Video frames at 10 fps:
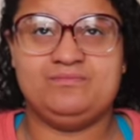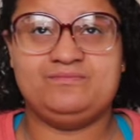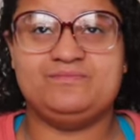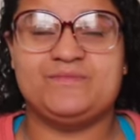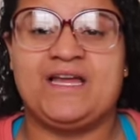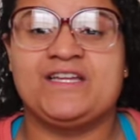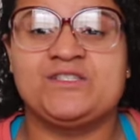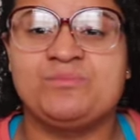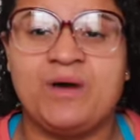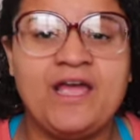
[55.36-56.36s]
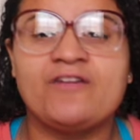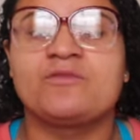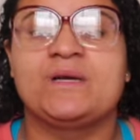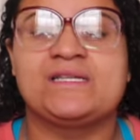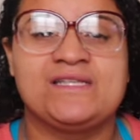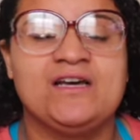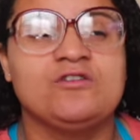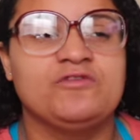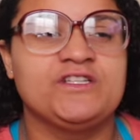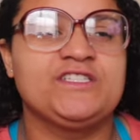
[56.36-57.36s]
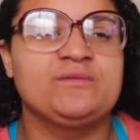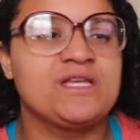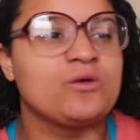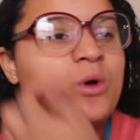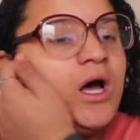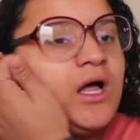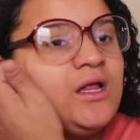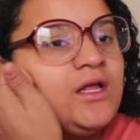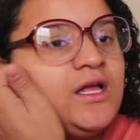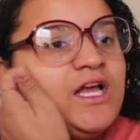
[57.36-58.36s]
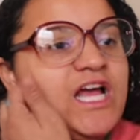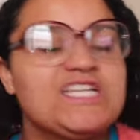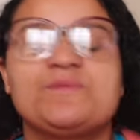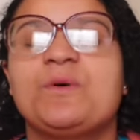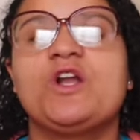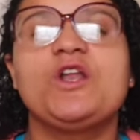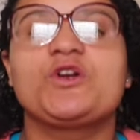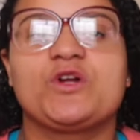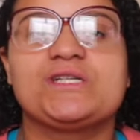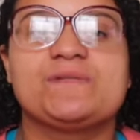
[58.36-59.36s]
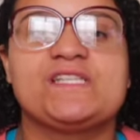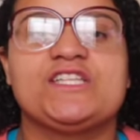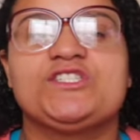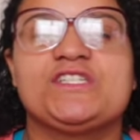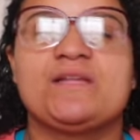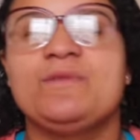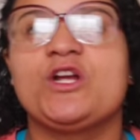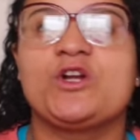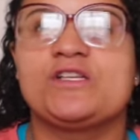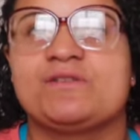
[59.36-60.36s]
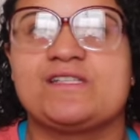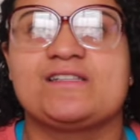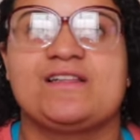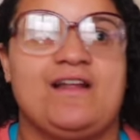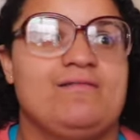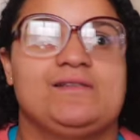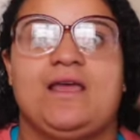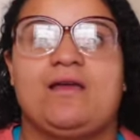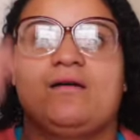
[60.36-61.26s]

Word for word: I can just buy it for myself. And she was like, well, just put it on your Christmas list. Just send me your Christmas list. And I was like,